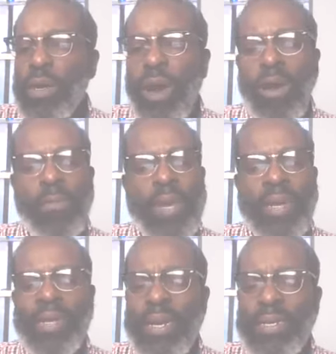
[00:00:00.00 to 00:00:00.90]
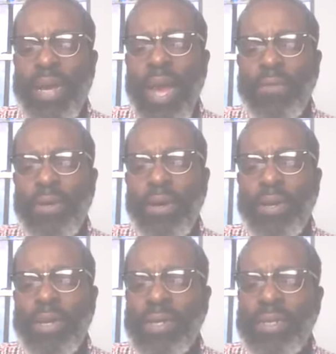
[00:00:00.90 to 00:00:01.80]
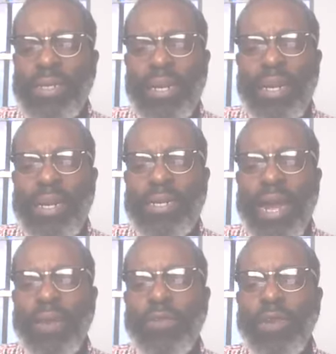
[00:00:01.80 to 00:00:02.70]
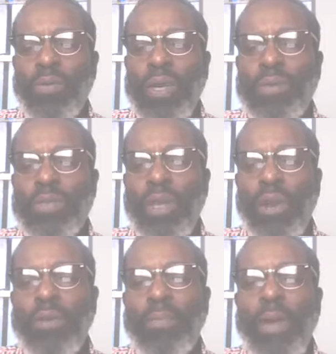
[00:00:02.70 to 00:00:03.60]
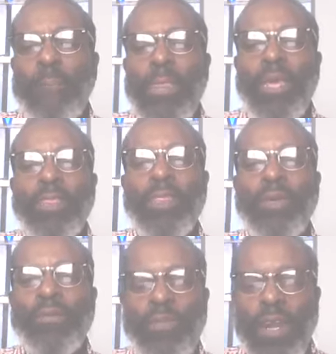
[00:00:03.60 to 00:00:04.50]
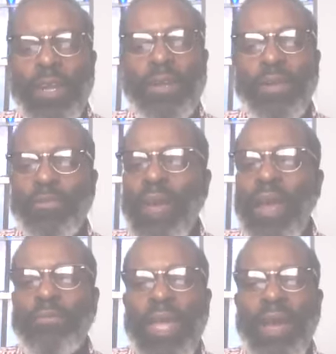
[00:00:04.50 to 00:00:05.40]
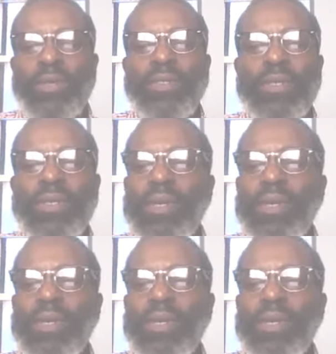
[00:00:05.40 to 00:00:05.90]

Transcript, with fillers: oh, man, did he dive in there? Yes, he did. He dived in there when he was talking about the feeding the 5,000.